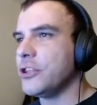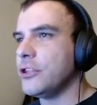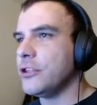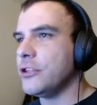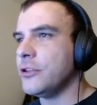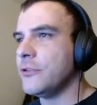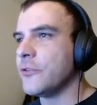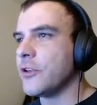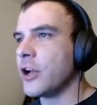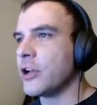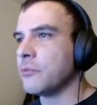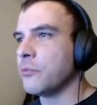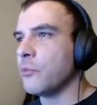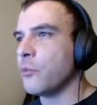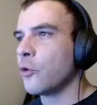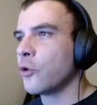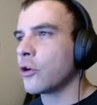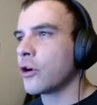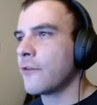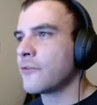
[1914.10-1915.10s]
you've gotten
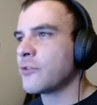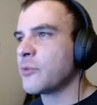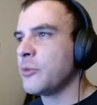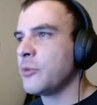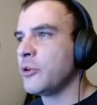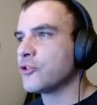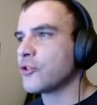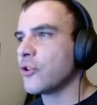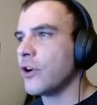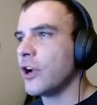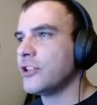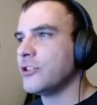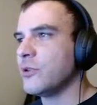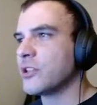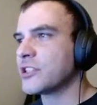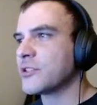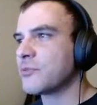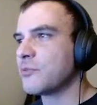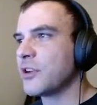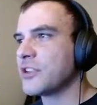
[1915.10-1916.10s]
more comfortable trying to
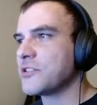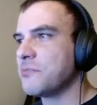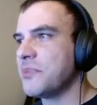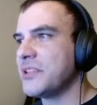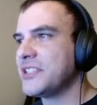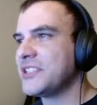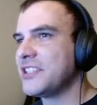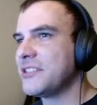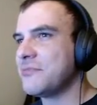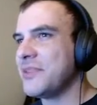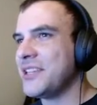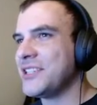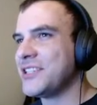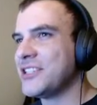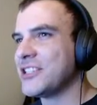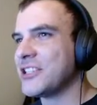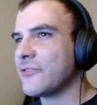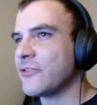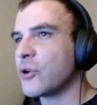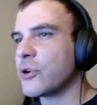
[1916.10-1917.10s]
express bits and
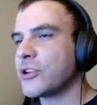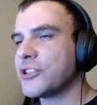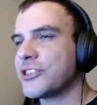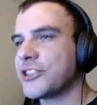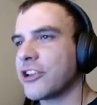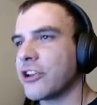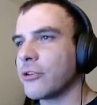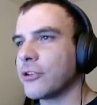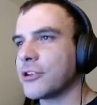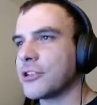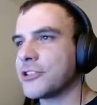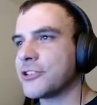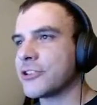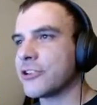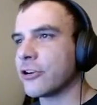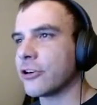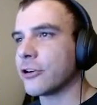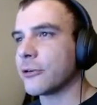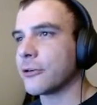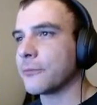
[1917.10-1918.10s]
pieces of your insecurities to
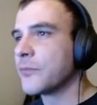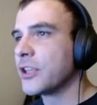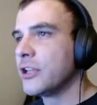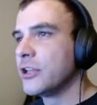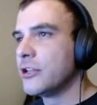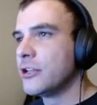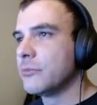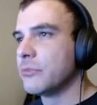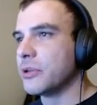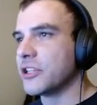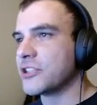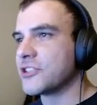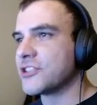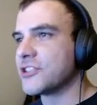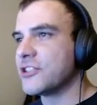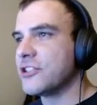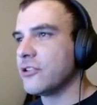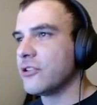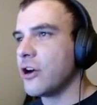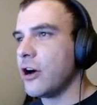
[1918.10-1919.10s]
her, but it
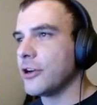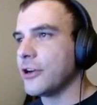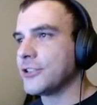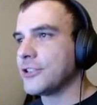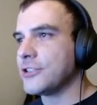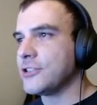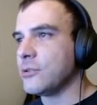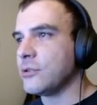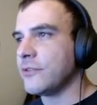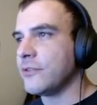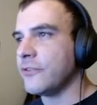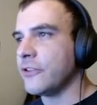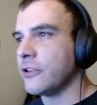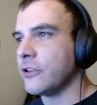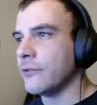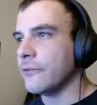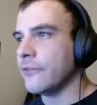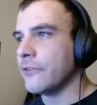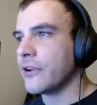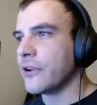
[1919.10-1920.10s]
still causes you to
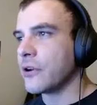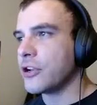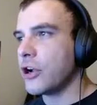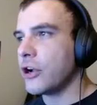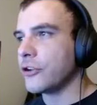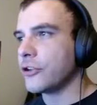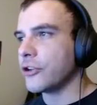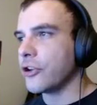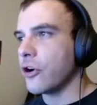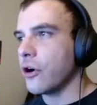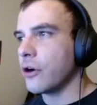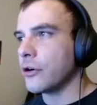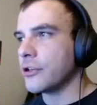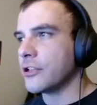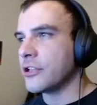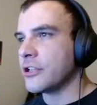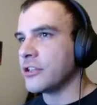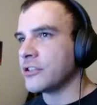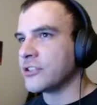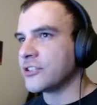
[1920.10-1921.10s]
feel very on guard,
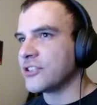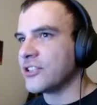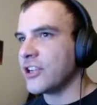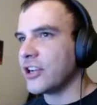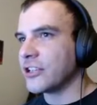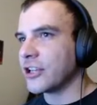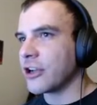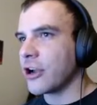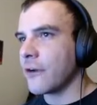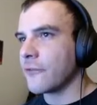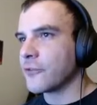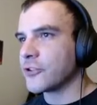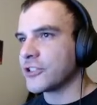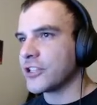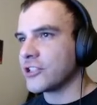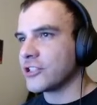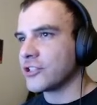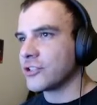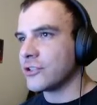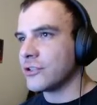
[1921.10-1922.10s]
and it's not a
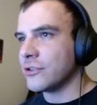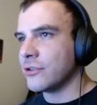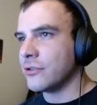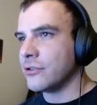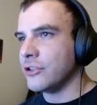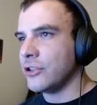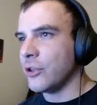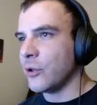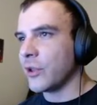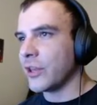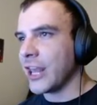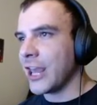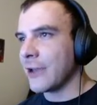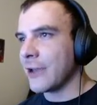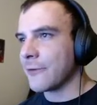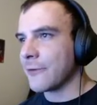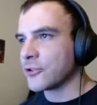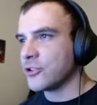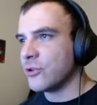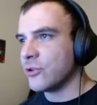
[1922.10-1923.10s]
conversation you can
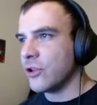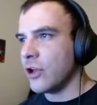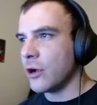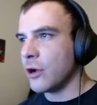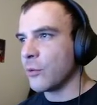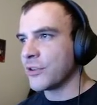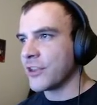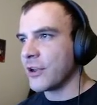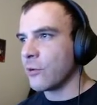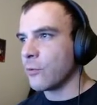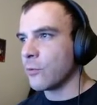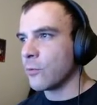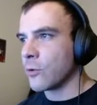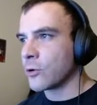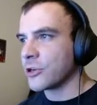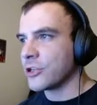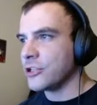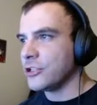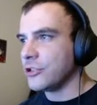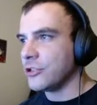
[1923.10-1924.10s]
have for too long without
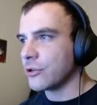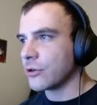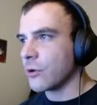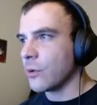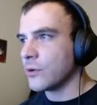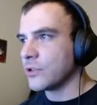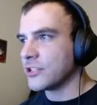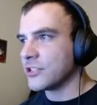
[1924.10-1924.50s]
worrying you're going to